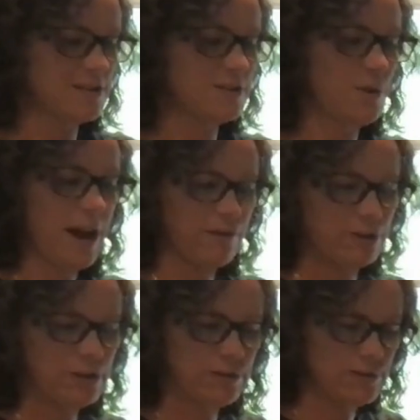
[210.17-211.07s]
So
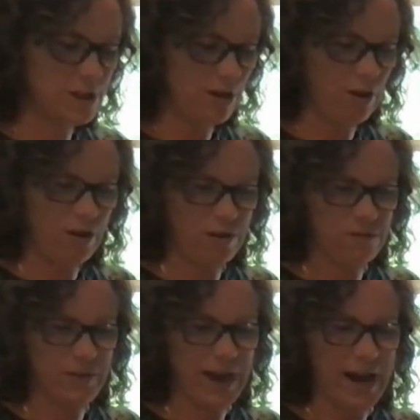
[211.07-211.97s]
after you've done all
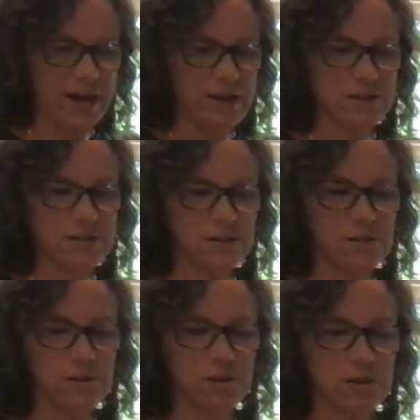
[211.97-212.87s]
of that,
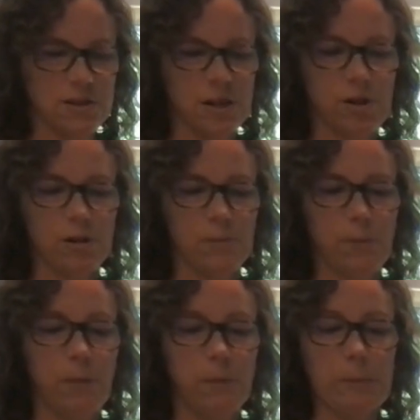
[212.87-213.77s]
you're going to take your
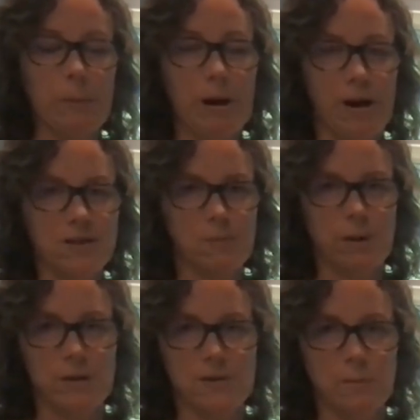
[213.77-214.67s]
pumpkin pie
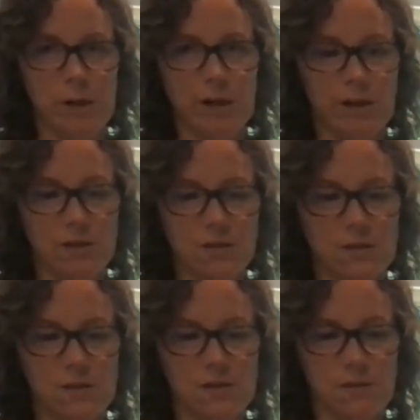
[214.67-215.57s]
spice
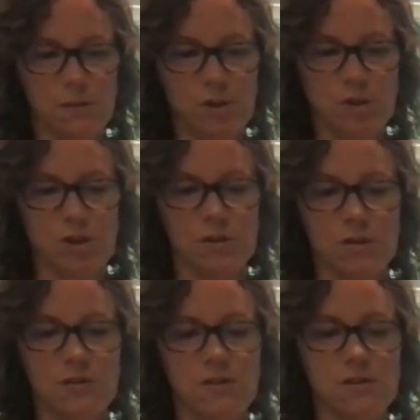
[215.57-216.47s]
mix, which
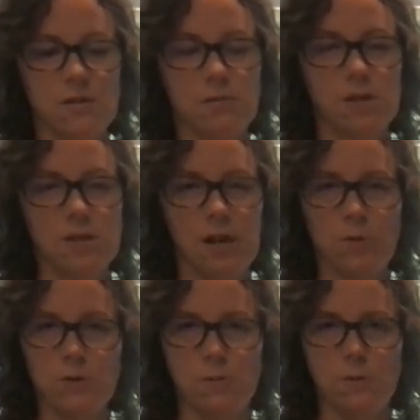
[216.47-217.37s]
is 3
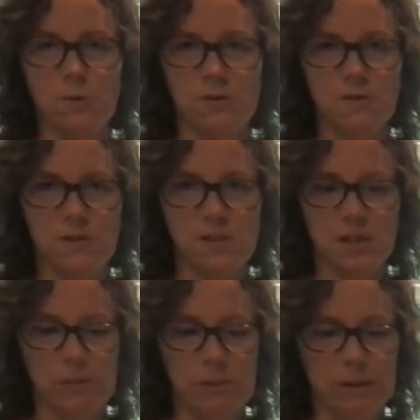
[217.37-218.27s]
tablespoons of
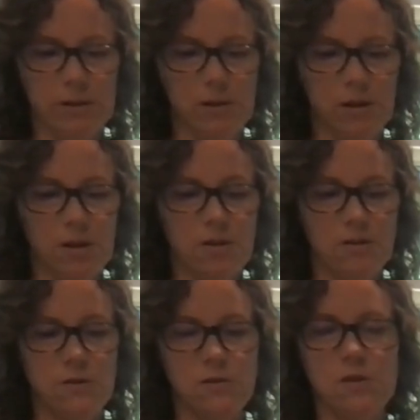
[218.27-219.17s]
cinnamon,
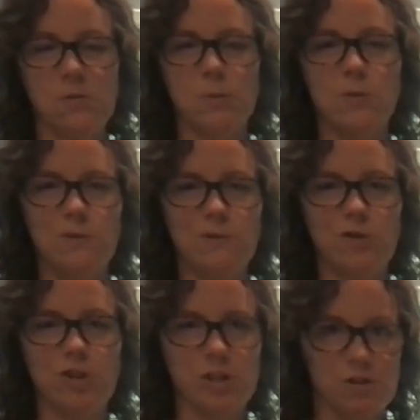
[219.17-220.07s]
2 teaspoons of
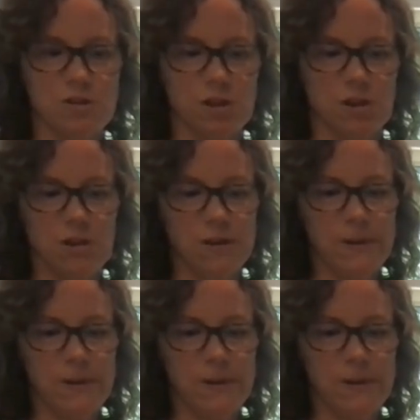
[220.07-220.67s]
ginger,